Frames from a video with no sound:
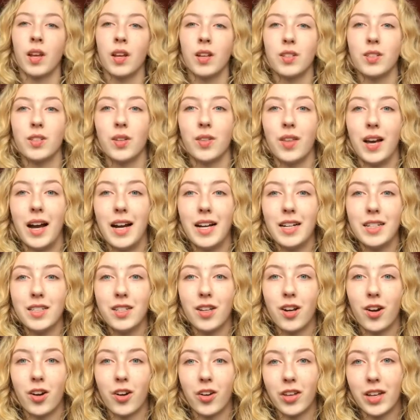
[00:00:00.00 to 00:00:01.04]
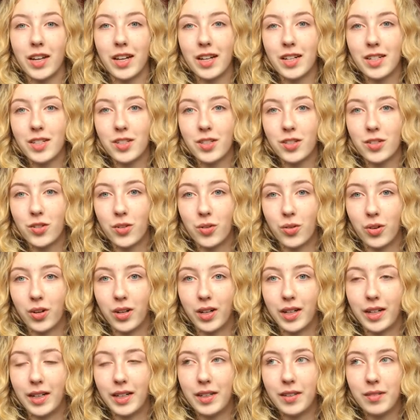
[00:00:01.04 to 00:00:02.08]
So that's Harley and I's
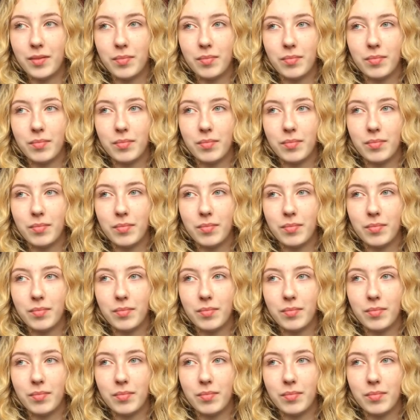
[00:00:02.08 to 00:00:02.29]
story,